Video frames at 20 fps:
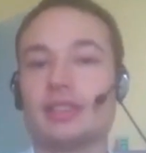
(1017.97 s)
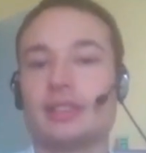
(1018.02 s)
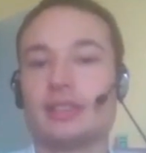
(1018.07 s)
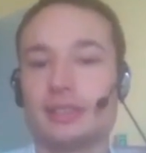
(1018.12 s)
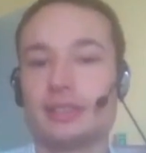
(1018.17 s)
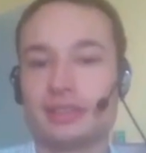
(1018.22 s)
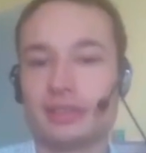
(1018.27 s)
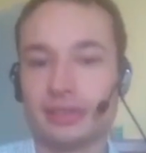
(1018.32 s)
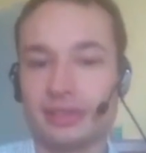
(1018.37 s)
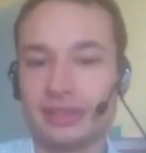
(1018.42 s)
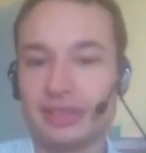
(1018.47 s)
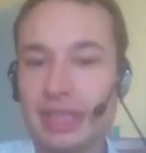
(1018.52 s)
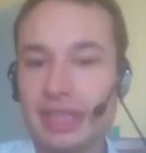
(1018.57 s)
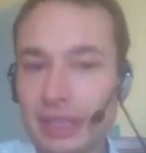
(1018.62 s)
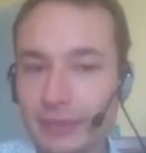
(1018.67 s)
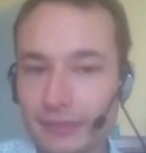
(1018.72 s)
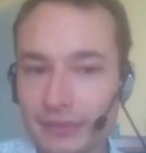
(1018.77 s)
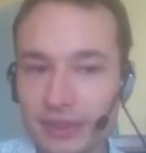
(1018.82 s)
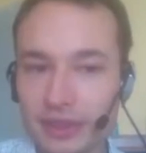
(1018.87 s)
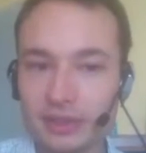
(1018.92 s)
the
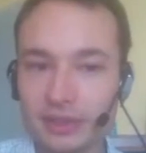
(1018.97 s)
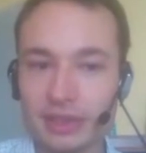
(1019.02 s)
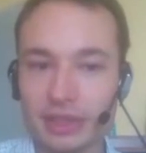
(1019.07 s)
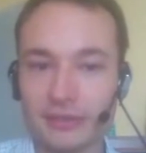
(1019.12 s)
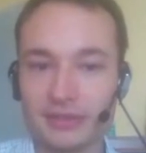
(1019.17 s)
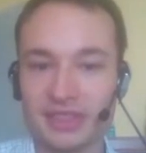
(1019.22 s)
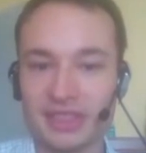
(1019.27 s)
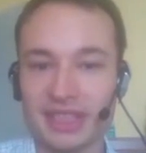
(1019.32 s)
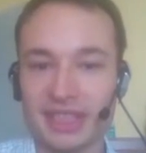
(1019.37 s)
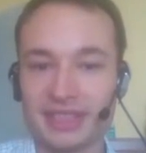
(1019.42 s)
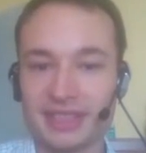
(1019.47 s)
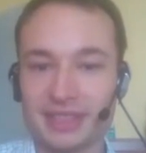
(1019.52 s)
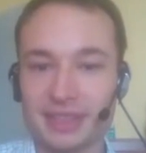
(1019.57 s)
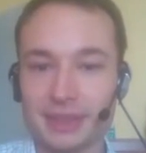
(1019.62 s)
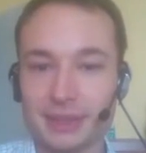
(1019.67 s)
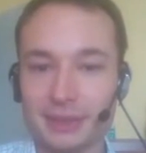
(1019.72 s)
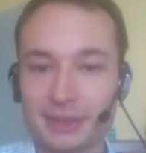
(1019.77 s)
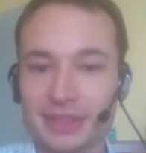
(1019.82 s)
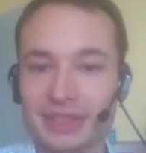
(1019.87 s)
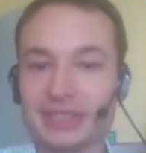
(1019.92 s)
death nuke of the
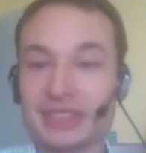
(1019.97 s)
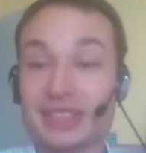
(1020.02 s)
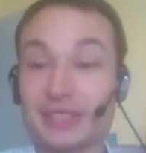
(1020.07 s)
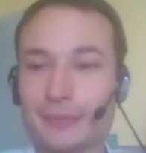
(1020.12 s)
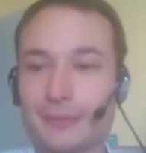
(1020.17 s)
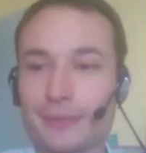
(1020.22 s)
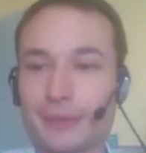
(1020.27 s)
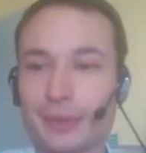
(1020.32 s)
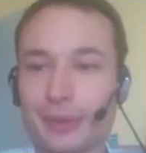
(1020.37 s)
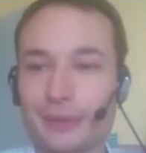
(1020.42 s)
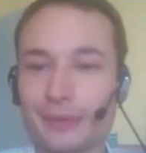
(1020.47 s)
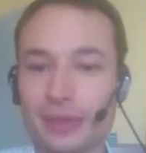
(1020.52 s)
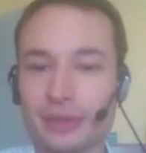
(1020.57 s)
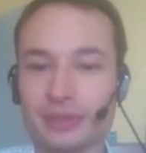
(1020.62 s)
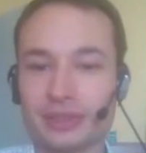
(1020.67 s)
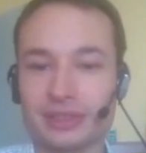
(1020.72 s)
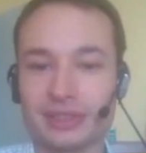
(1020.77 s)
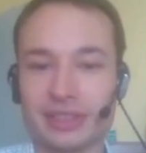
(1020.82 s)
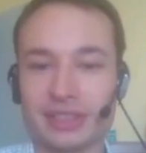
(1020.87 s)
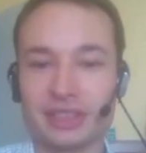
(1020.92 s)
ACU is
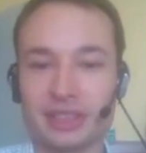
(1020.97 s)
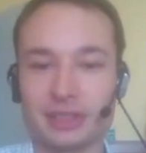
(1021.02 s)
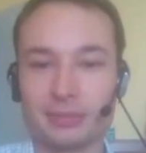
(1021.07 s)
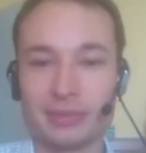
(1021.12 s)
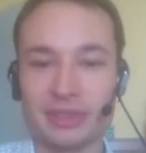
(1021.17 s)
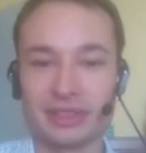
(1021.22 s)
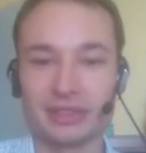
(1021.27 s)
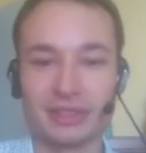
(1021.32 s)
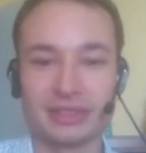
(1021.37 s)
4000 HP,